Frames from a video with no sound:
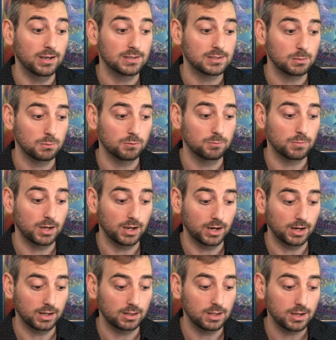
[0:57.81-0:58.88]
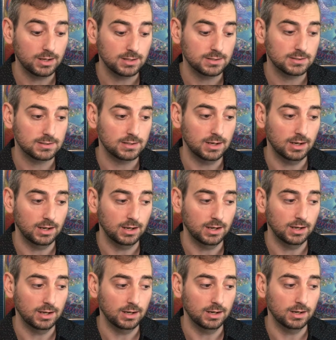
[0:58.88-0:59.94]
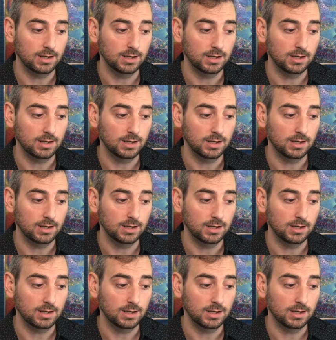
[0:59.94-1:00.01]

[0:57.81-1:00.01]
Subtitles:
some of my clients, and